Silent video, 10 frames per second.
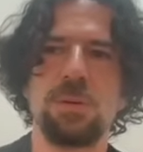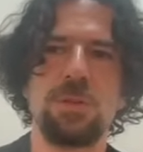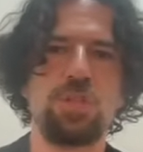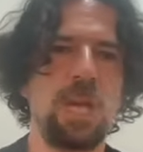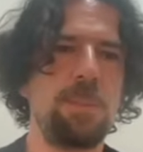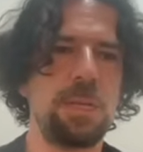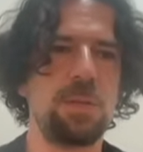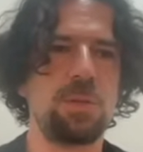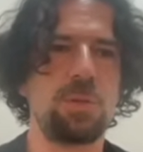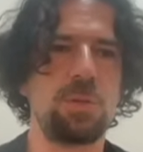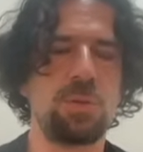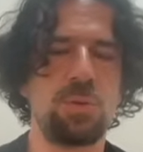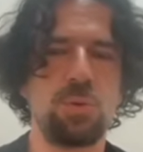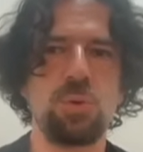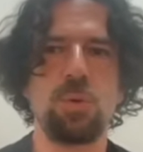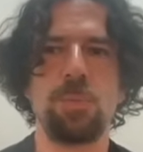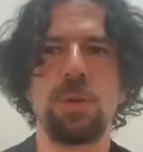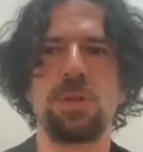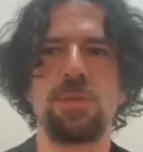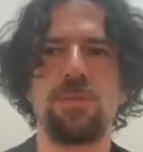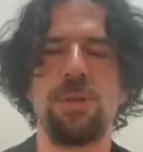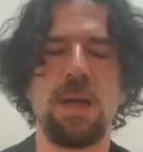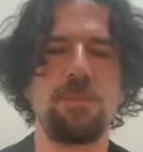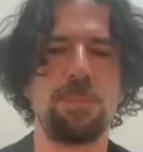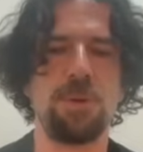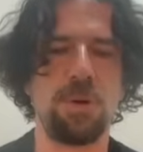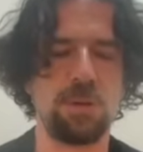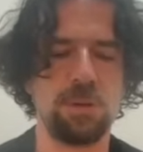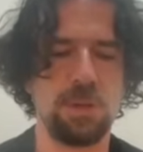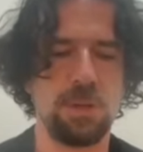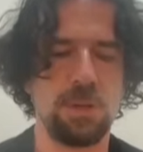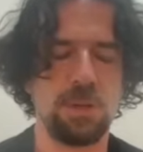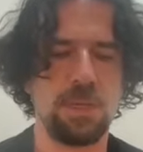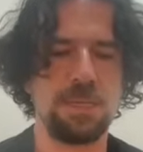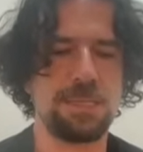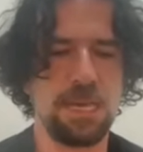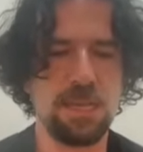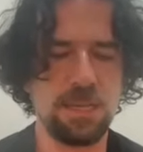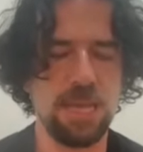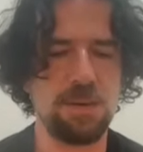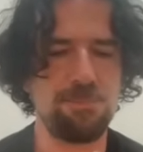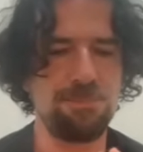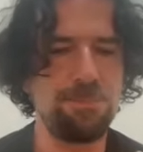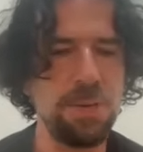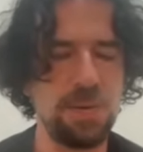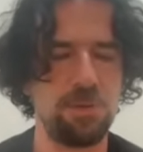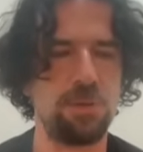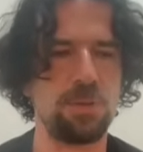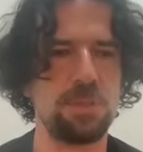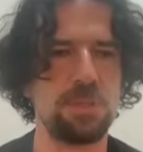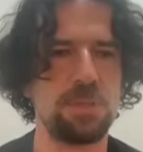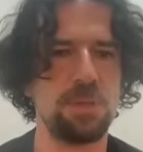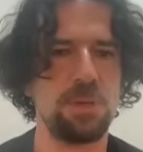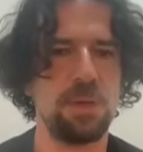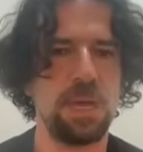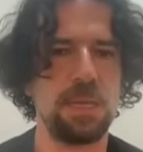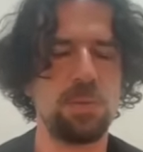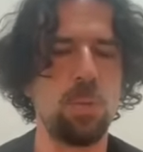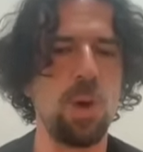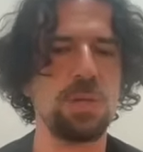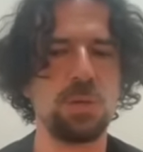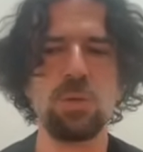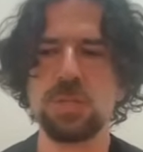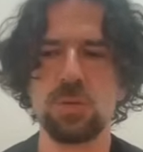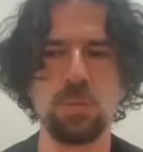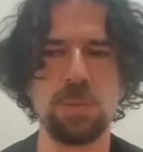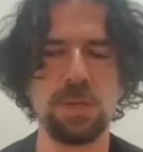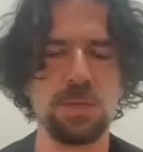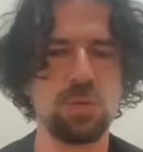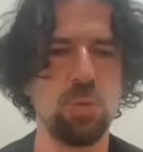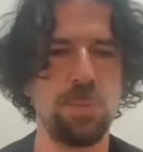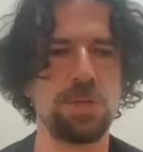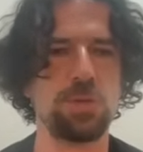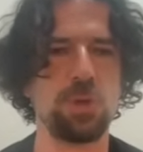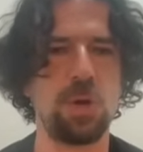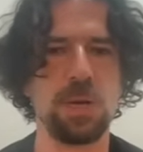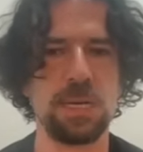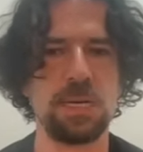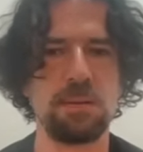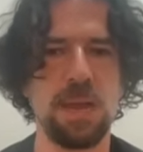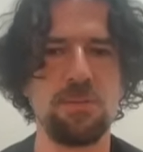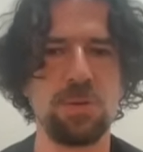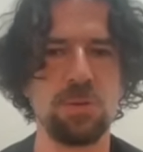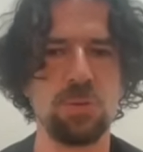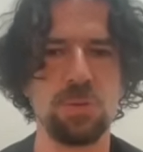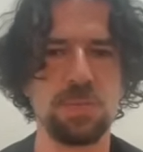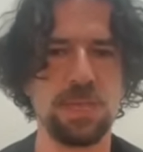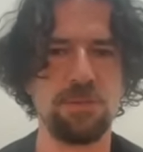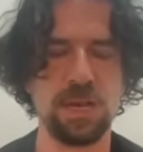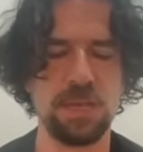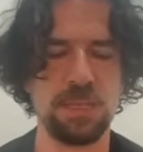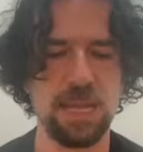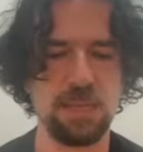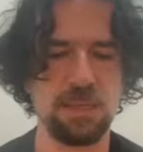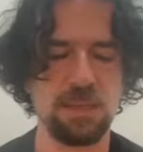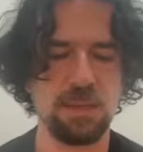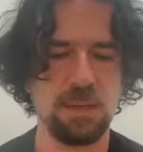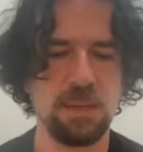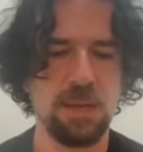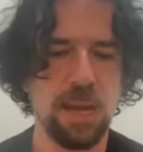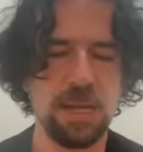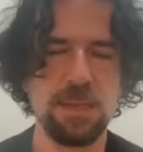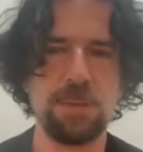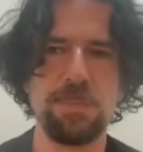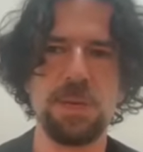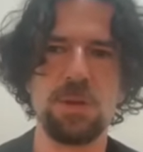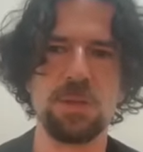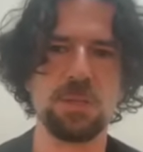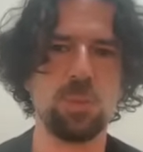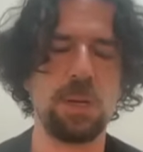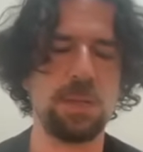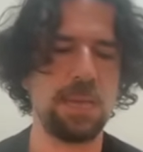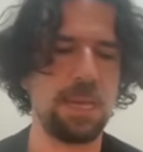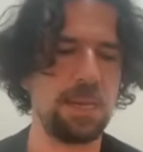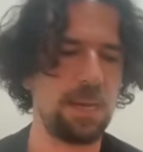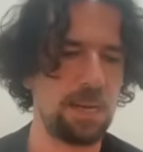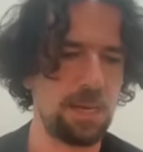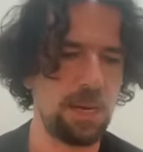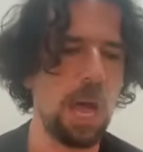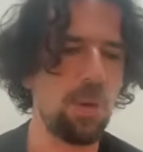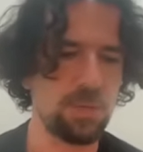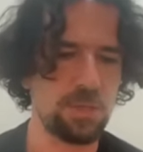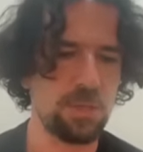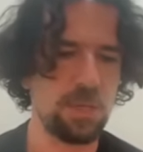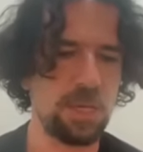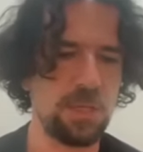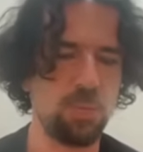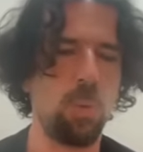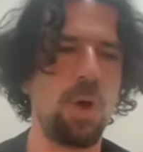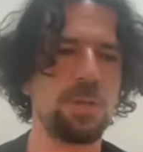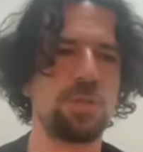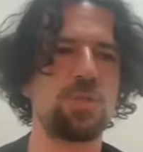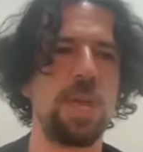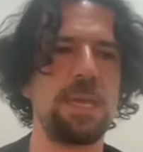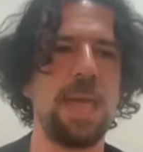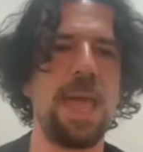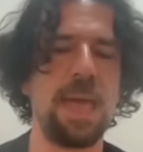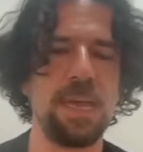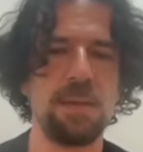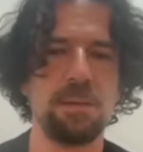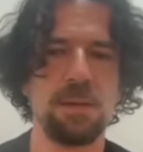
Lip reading: Gemini 2.5 Pro, in certain periods, it was used to be super strong and never do something like that. Other periods, when they announced it was JA,